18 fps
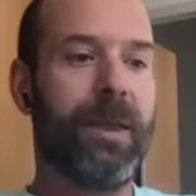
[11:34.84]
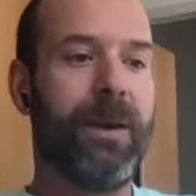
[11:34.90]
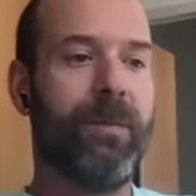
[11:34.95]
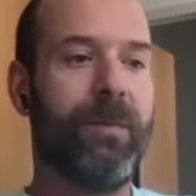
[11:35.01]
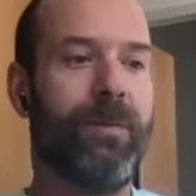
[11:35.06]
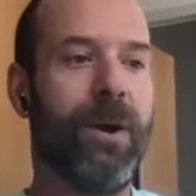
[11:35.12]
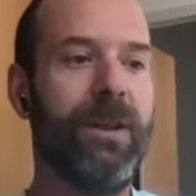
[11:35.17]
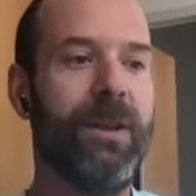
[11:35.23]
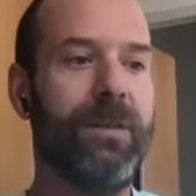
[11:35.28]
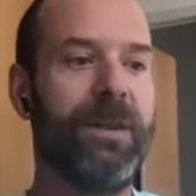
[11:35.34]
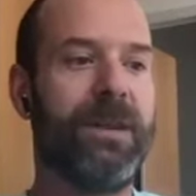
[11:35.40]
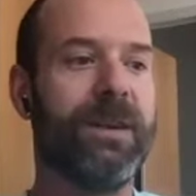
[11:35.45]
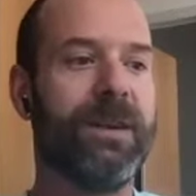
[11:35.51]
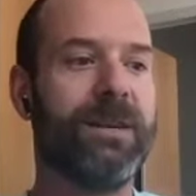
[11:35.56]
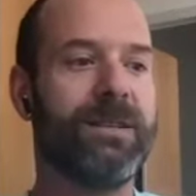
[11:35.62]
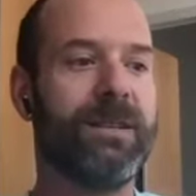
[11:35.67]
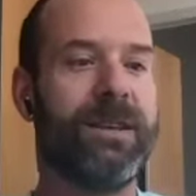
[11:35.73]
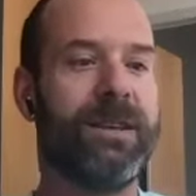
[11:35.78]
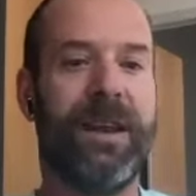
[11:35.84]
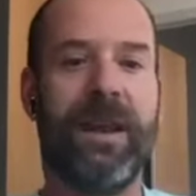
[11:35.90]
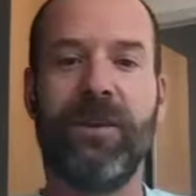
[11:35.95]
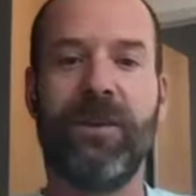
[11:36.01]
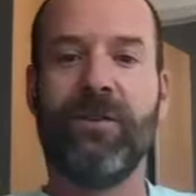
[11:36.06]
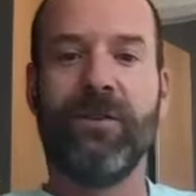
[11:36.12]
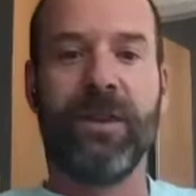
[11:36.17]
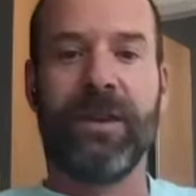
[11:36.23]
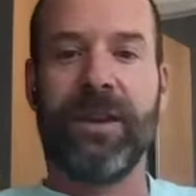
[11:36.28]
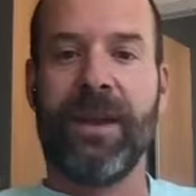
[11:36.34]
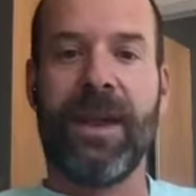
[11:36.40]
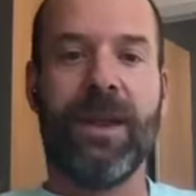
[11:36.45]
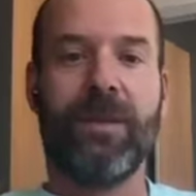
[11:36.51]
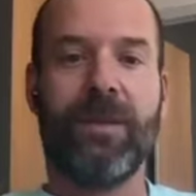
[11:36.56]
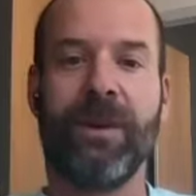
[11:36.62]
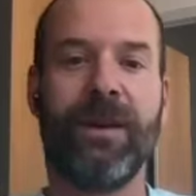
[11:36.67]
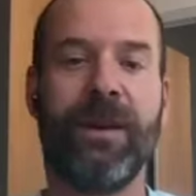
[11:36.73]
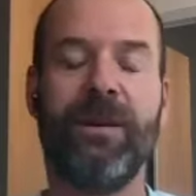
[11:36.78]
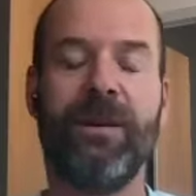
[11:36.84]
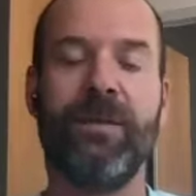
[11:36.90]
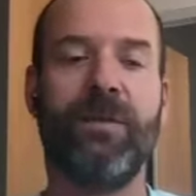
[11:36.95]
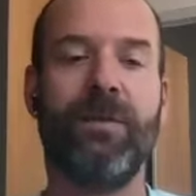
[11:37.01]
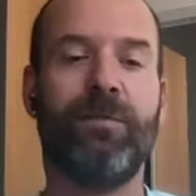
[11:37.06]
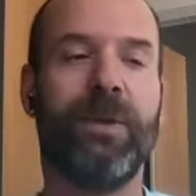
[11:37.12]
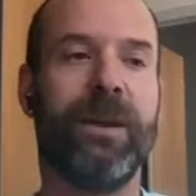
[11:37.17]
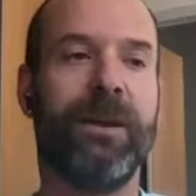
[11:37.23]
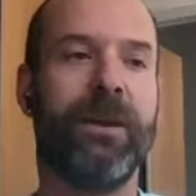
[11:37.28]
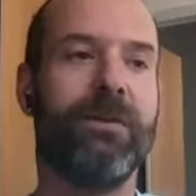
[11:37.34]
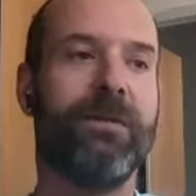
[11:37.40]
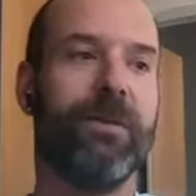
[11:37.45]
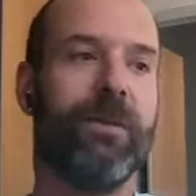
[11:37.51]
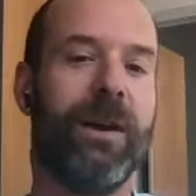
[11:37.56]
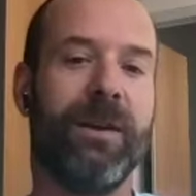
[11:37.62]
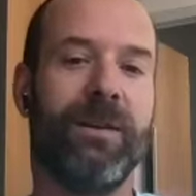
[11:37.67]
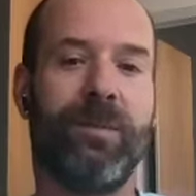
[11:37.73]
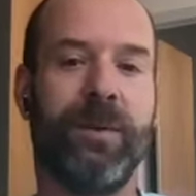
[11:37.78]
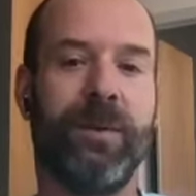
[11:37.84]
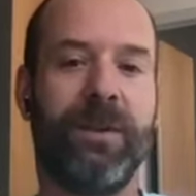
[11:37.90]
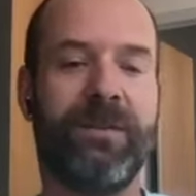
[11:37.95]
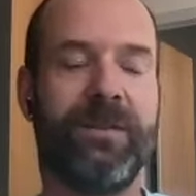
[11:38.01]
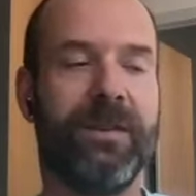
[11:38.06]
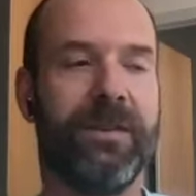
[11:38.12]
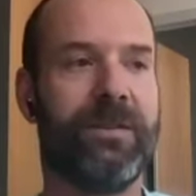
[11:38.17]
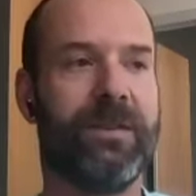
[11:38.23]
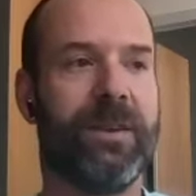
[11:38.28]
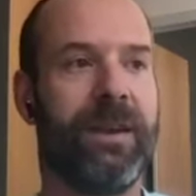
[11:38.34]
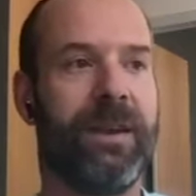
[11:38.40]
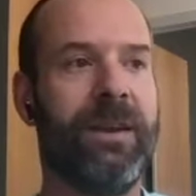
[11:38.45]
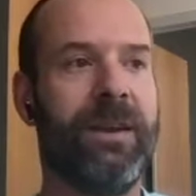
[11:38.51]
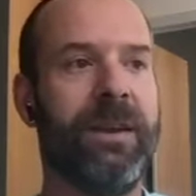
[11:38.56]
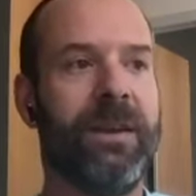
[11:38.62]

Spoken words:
partly because of the nature of the game. I don't know if you played Overwatch, but it's this like